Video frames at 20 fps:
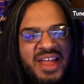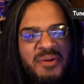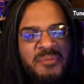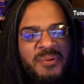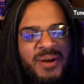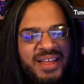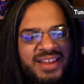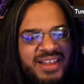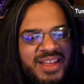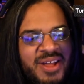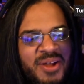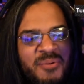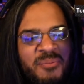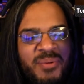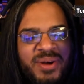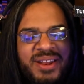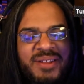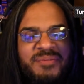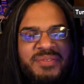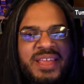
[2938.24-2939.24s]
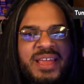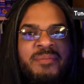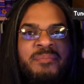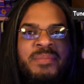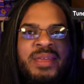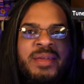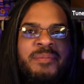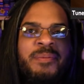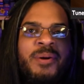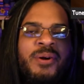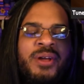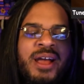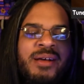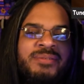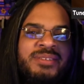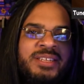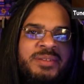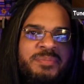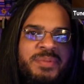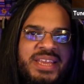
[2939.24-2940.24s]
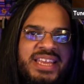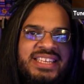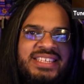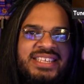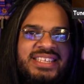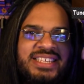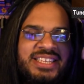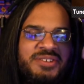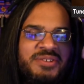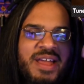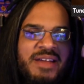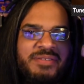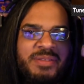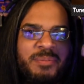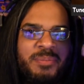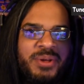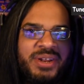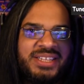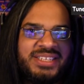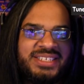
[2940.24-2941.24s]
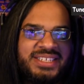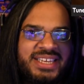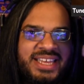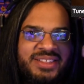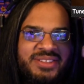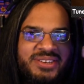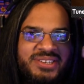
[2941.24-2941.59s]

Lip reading: But what if the amiibo comes in pieces and you have to put it together